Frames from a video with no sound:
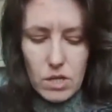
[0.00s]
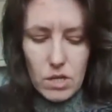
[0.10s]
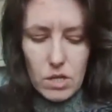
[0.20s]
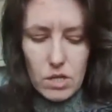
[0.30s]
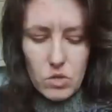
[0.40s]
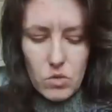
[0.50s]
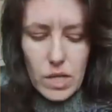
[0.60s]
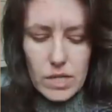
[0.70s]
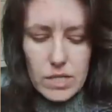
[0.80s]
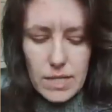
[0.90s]
you
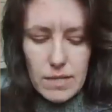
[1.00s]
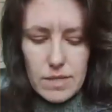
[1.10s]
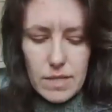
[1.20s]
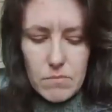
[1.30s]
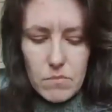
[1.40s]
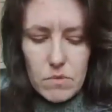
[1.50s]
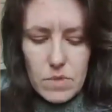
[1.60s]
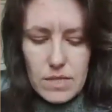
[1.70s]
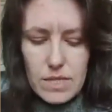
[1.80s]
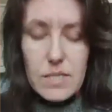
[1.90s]
can tell them
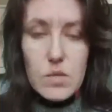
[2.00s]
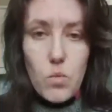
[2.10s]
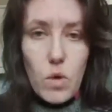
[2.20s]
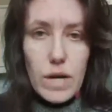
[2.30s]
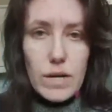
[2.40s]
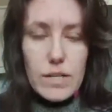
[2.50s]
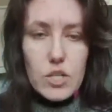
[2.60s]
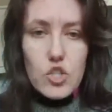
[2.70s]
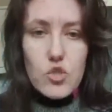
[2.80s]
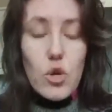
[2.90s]
that this war
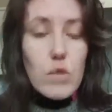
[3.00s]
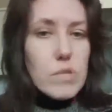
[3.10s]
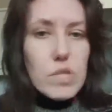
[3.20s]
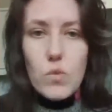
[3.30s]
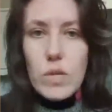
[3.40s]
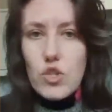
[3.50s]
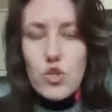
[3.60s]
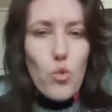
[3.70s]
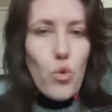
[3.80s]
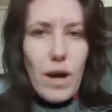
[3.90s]
is not between
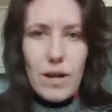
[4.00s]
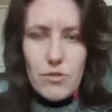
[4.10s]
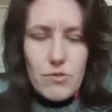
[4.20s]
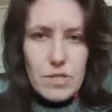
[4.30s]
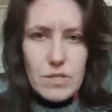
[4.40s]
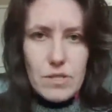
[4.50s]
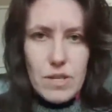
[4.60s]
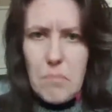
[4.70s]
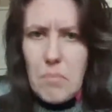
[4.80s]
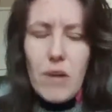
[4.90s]
two countries
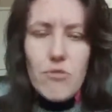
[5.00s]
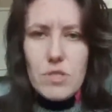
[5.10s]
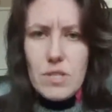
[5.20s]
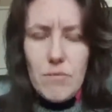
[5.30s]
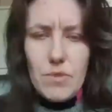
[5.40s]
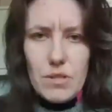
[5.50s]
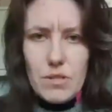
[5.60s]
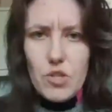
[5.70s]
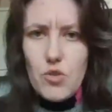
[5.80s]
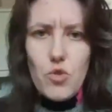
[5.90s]
about something
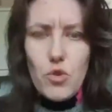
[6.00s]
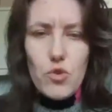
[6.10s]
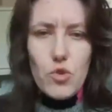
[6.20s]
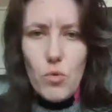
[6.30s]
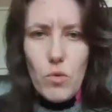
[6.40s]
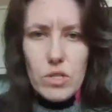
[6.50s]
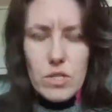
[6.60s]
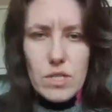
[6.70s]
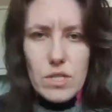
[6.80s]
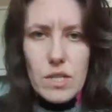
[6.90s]
that you don't know what
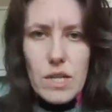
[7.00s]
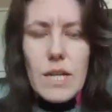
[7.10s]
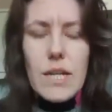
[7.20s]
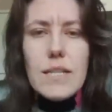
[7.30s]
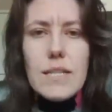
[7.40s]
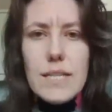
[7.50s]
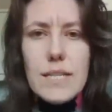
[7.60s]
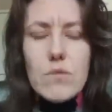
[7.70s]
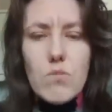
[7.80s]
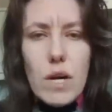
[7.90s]
is it.
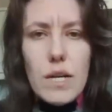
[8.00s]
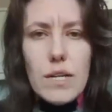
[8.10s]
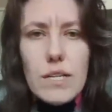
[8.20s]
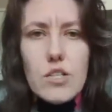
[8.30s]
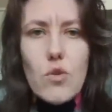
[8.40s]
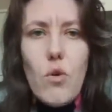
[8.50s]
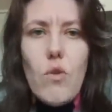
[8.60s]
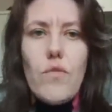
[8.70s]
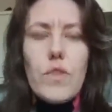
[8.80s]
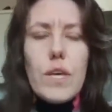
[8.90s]
This war is
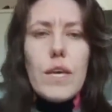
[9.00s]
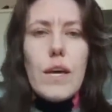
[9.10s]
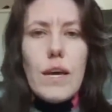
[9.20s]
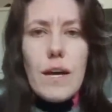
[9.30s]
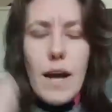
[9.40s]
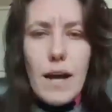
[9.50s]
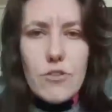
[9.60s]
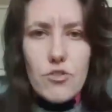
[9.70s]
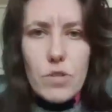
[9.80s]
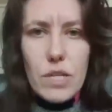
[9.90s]
of the
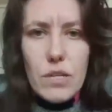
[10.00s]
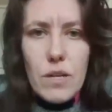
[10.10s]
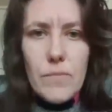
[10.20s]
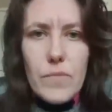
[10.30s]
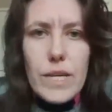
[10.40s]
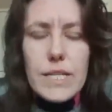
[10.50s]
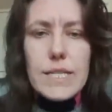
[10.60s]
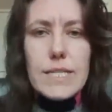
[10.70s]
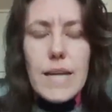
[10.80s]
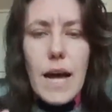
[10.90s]
country that
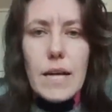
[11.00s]
is